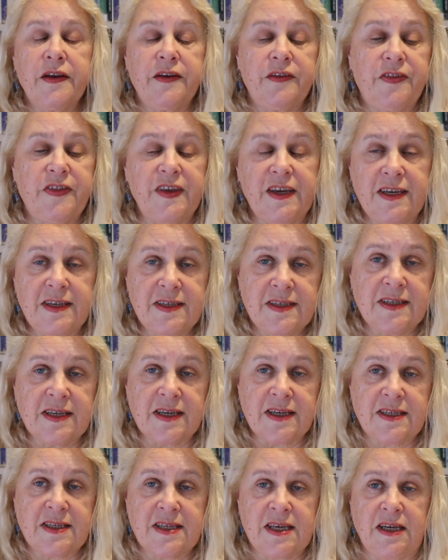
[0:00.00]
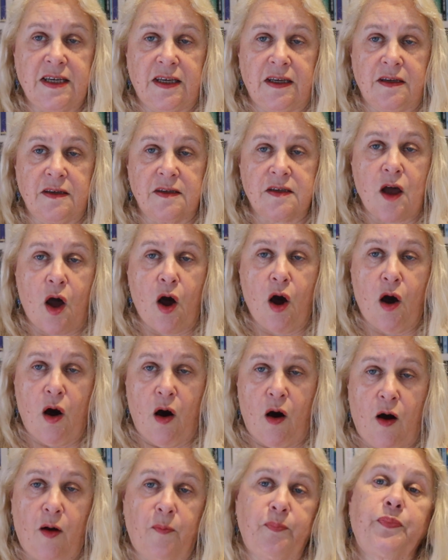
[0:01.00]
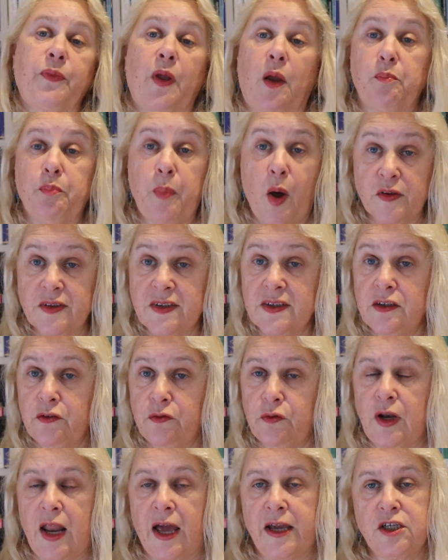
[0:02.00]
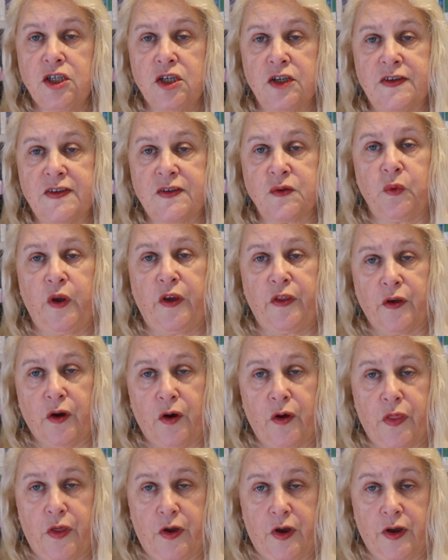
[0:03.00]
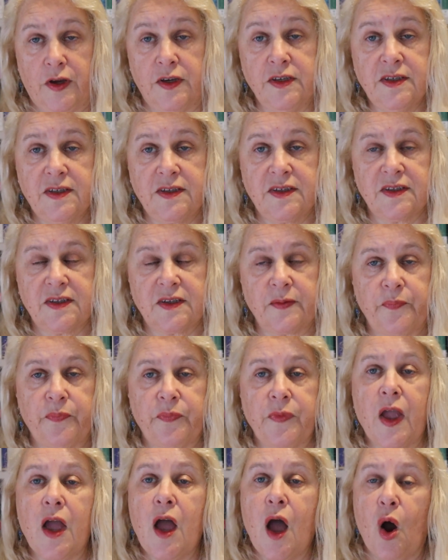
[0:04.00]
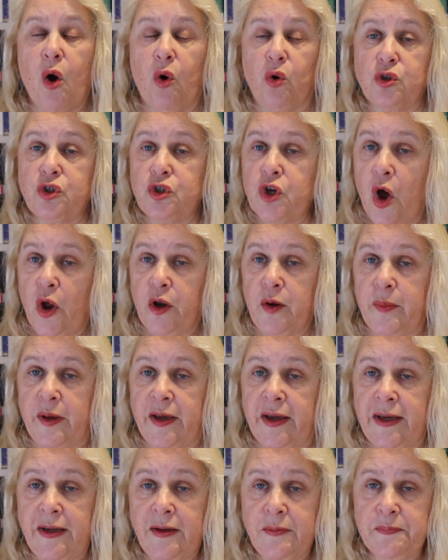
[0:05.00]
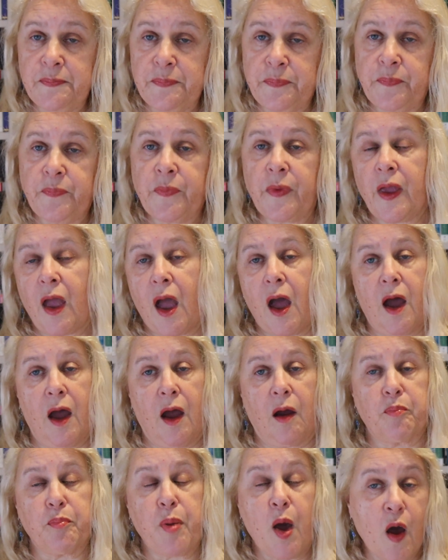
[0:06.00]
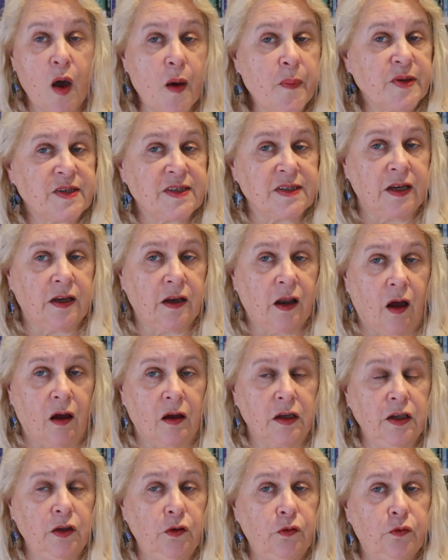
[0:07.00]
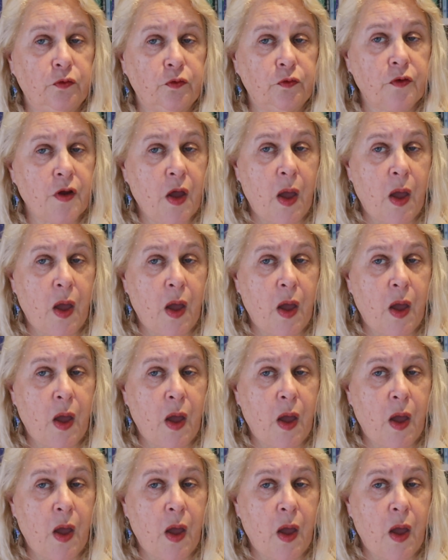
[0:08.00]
these six things are positive relations with others, autonomy, uh, purpose in life,